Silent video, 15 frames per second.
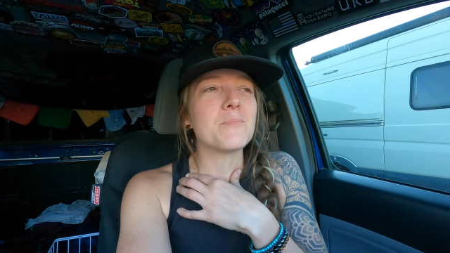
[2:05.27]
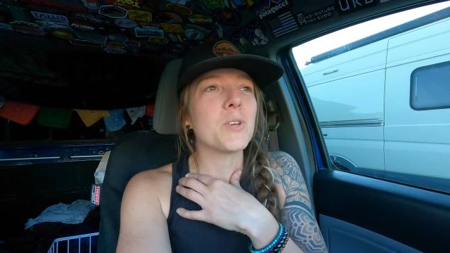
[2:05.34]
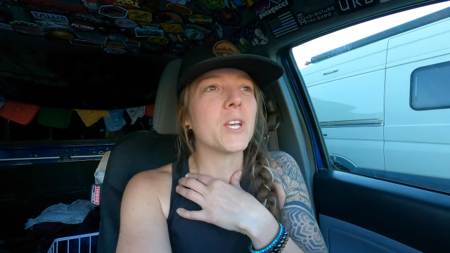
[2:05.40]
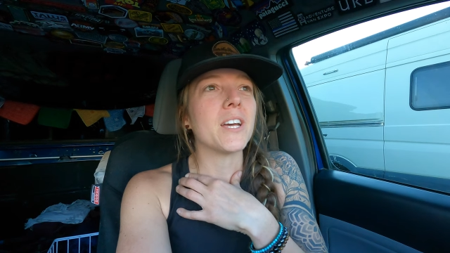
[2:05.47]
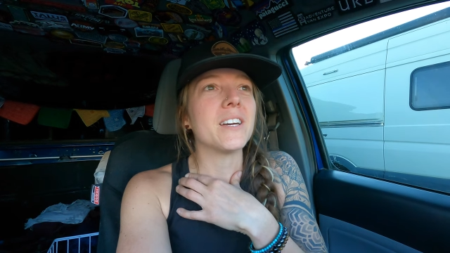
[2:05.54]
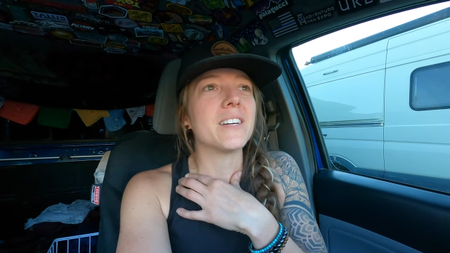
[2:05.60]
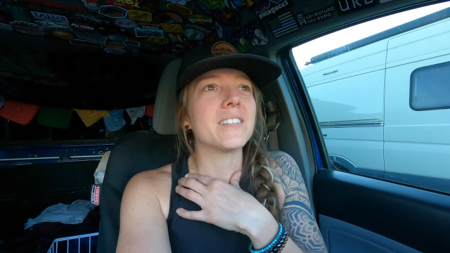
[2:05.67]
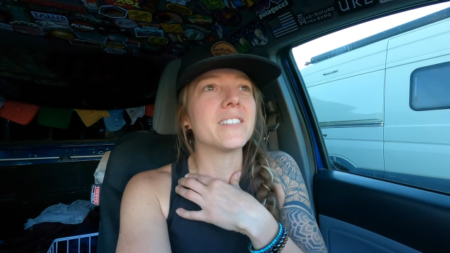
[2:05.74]

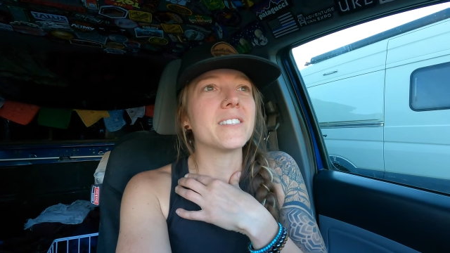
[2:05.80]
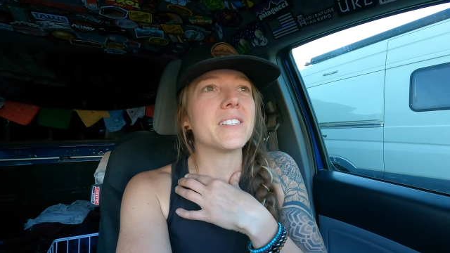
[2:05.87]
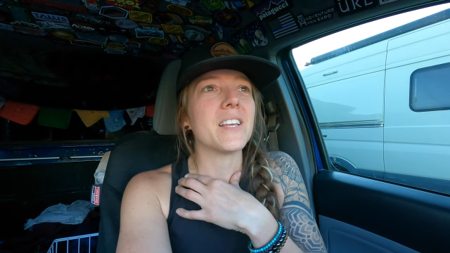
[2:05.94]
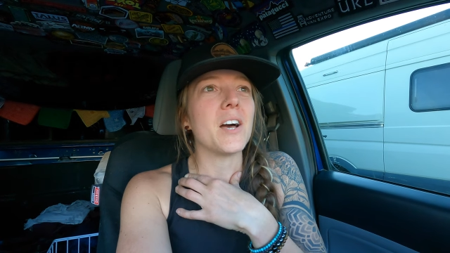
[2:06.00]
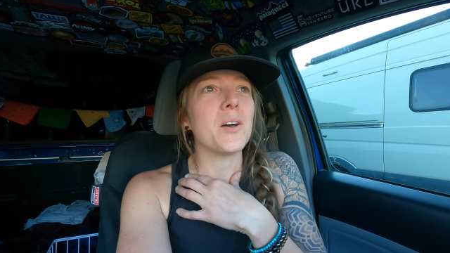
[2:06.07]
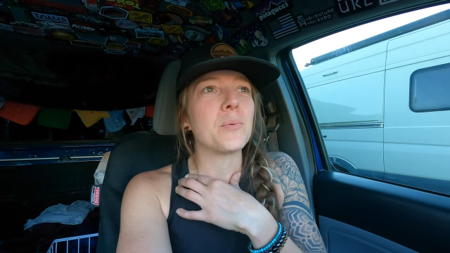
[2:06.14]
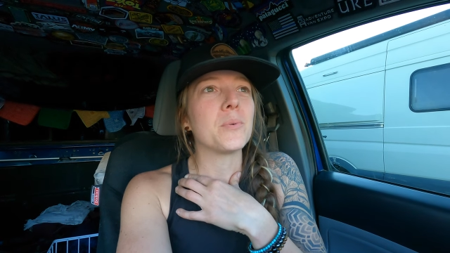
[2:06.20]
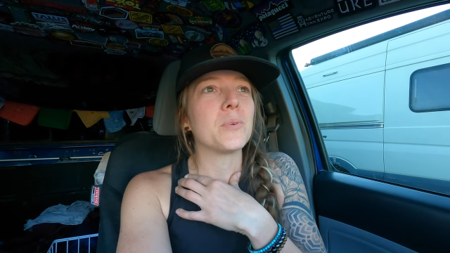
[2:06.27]
because
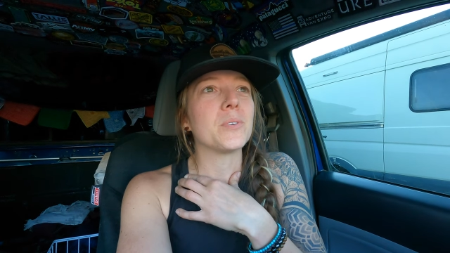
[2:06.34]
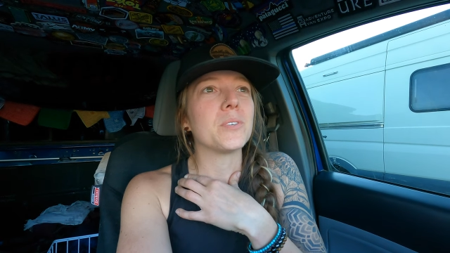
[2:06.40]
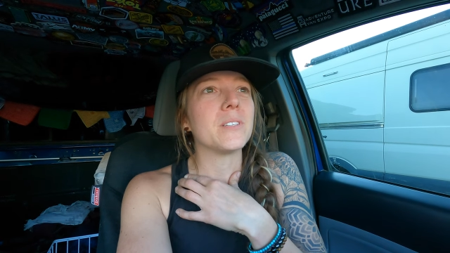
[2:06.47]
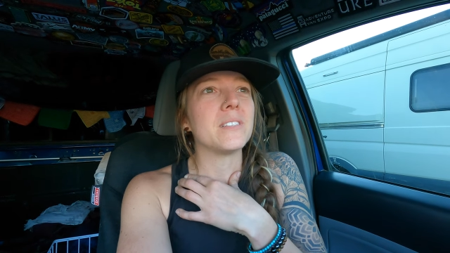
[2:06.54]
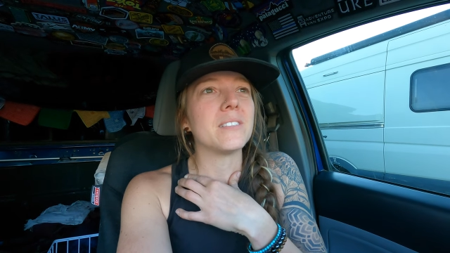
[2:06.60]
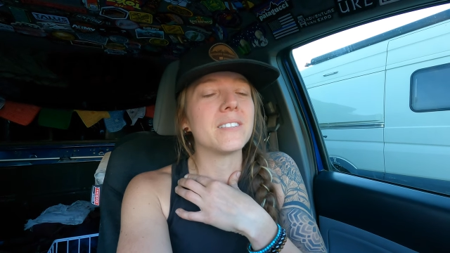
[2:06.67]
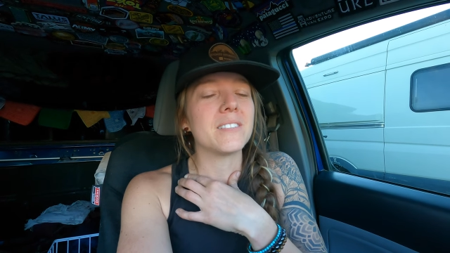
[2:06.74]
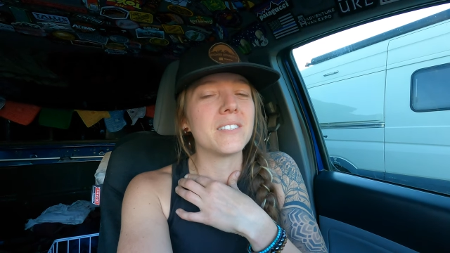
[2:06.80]
I
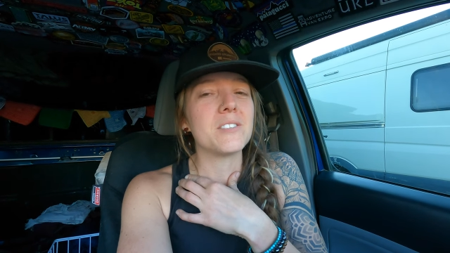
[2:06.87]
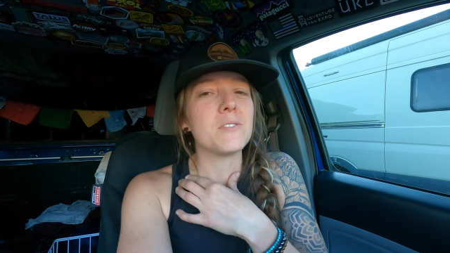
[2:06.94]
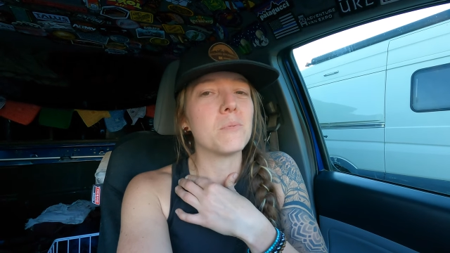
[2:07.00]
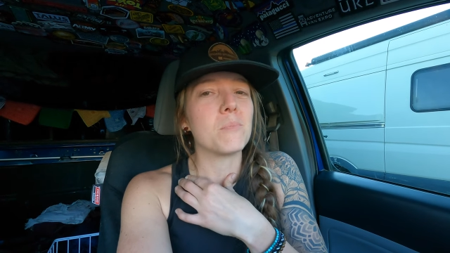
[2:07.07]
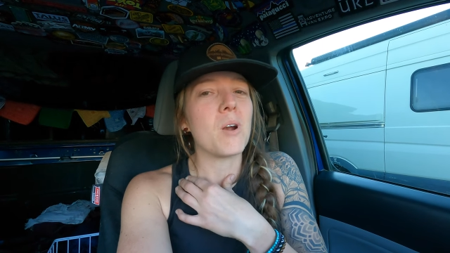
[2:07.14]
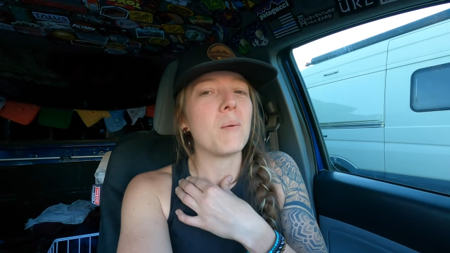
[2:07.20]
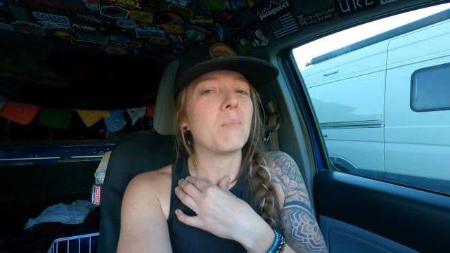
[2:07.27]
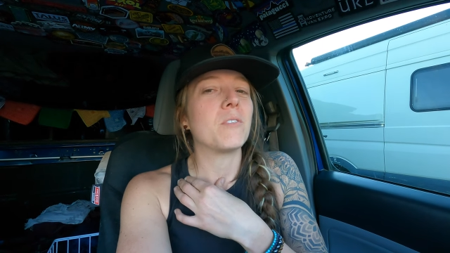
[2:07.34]
will do a
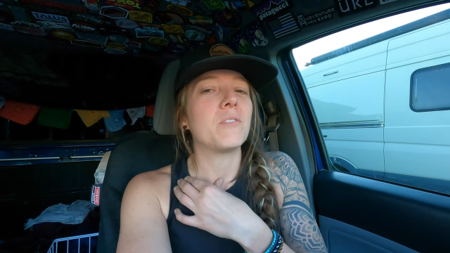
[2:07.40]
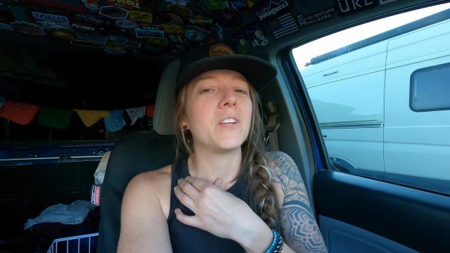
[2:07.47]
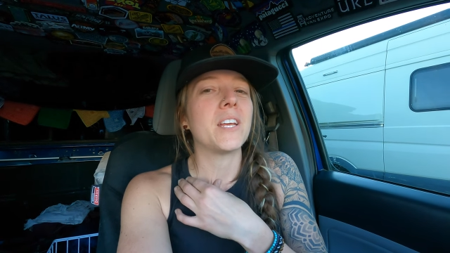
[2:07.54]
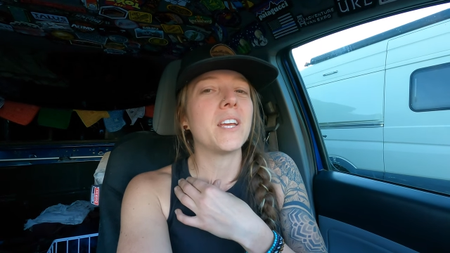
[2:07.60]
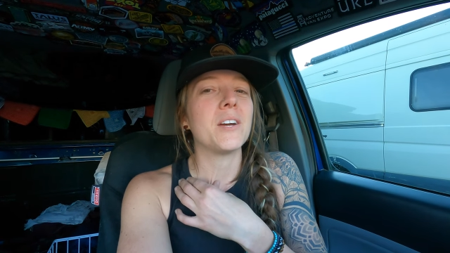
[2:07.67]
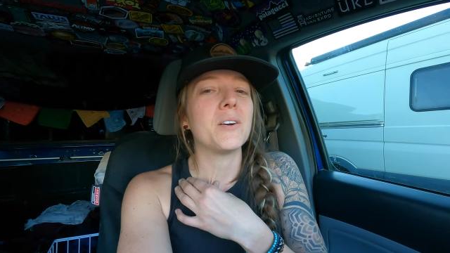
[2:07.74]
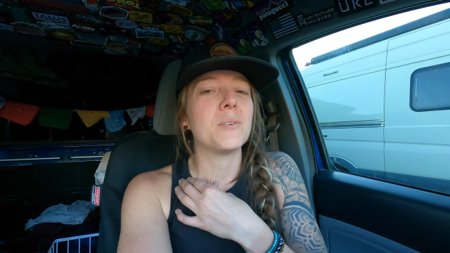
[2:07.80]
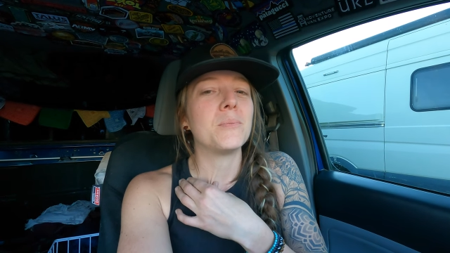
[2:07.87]
proper
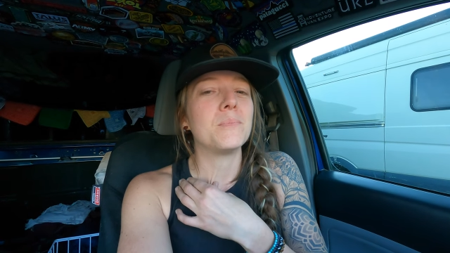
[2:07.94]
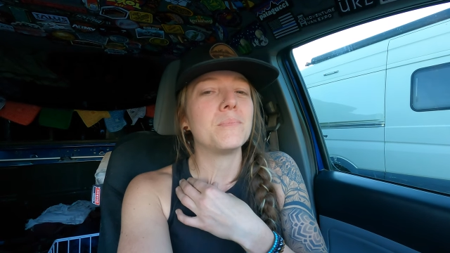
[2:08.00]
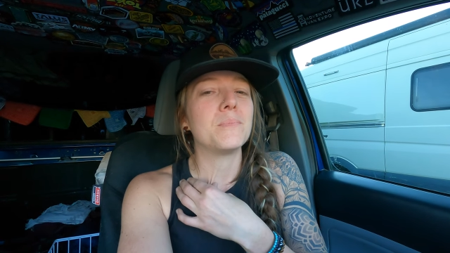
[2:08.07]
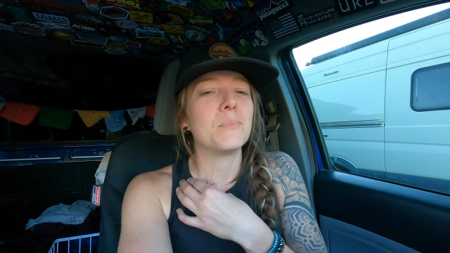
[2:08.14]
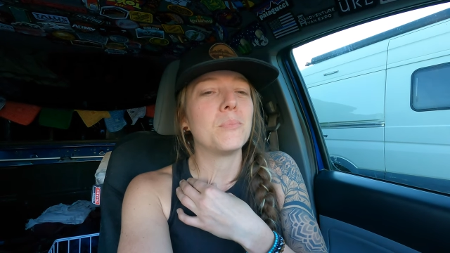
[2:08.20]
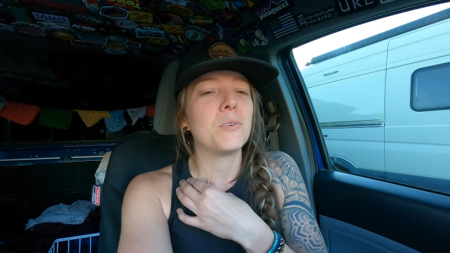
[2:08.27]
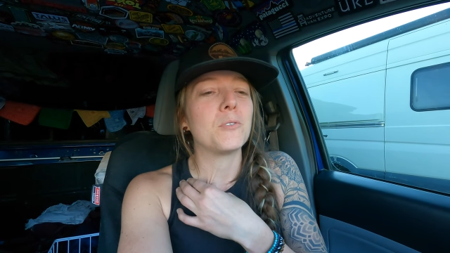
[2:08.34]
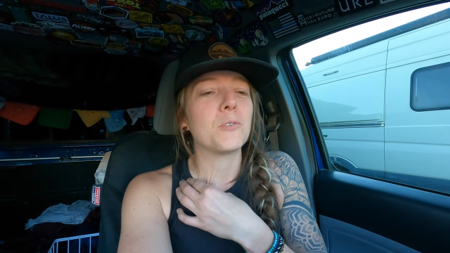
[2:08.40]
video
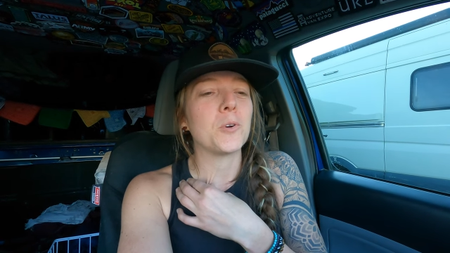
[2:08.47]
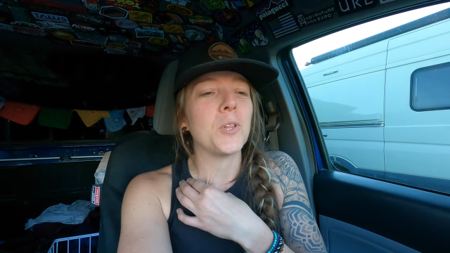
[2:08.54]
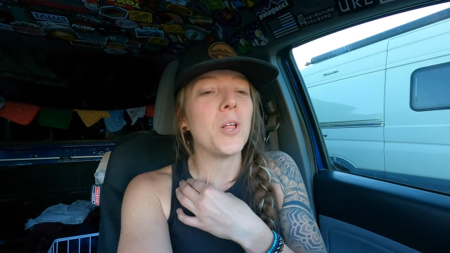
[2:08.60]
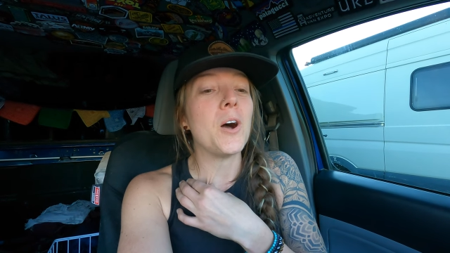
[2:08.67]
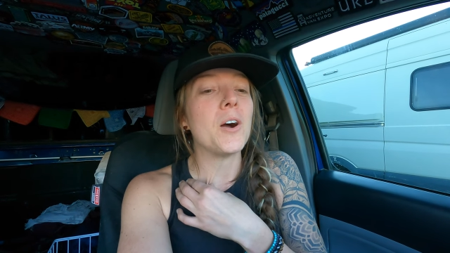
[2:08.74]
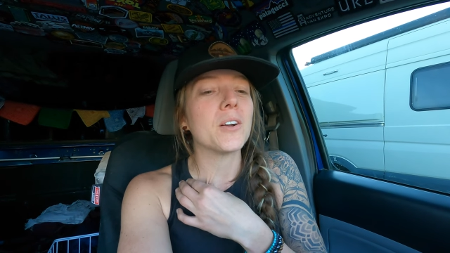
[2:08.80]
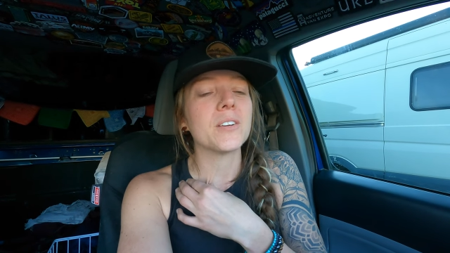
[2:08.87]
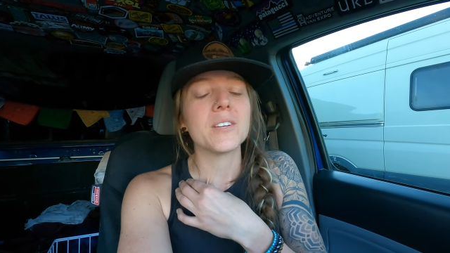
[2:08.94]
before
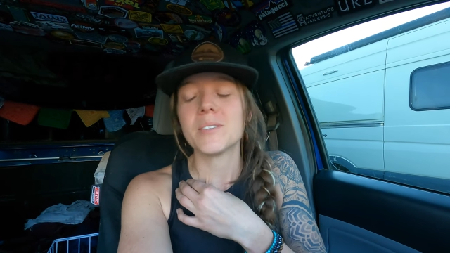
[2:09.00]
long.